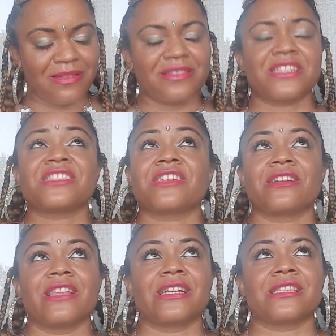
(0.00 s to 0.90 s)
this is gonna
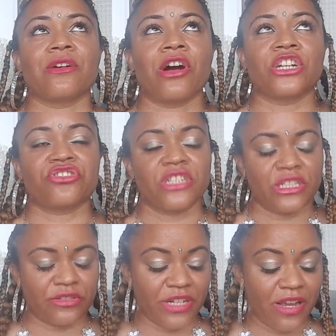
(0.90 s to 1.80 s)
like sound
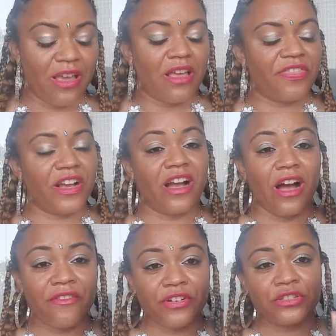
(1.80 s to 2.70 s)
contradictory. The
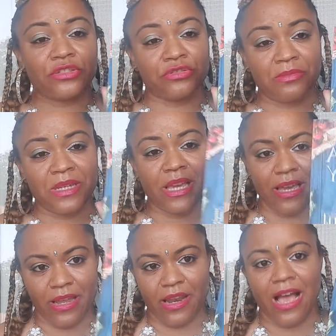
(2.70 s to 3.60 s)
cover drew me
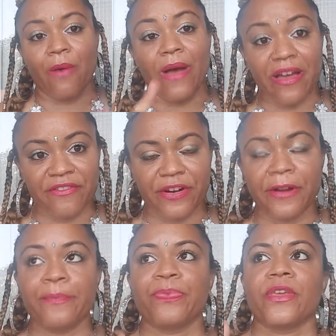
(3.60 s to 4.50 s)
in. However,
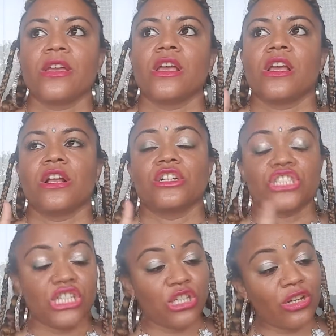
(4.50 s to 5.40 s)

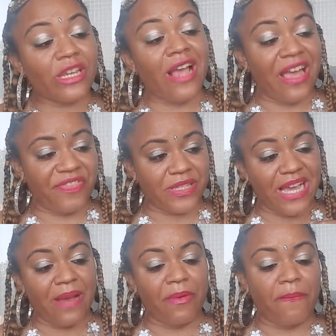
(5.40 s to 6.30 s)
just looking at the
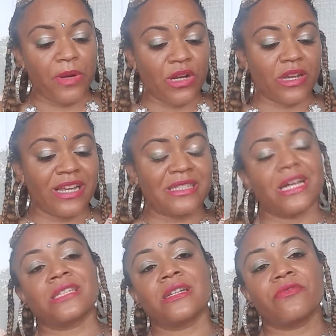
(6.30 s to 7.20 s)
type of book, it
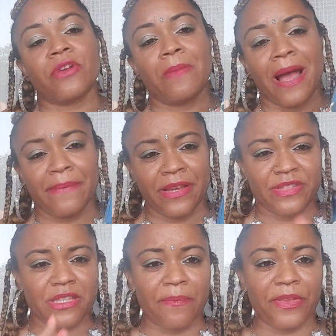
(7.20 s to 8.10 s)
doesn't remind me of
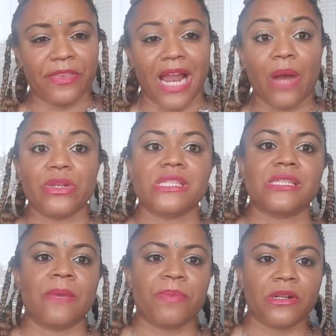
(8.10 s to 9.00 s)
something that I would
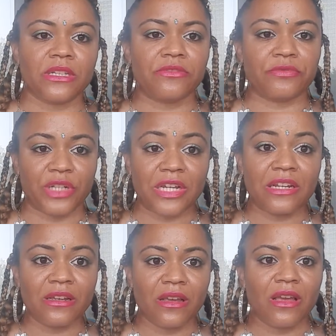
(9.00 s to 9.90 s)
typically
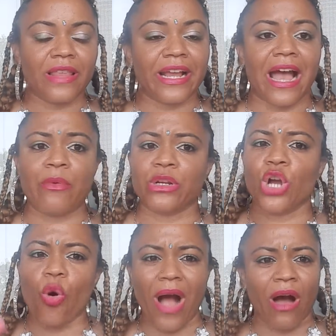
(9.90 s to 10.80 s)
read. Like I would
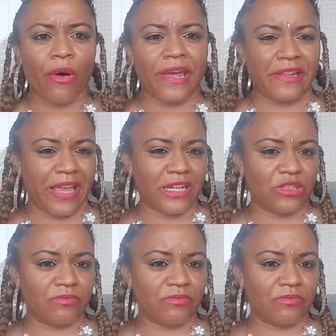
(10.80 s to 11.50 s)
go out and like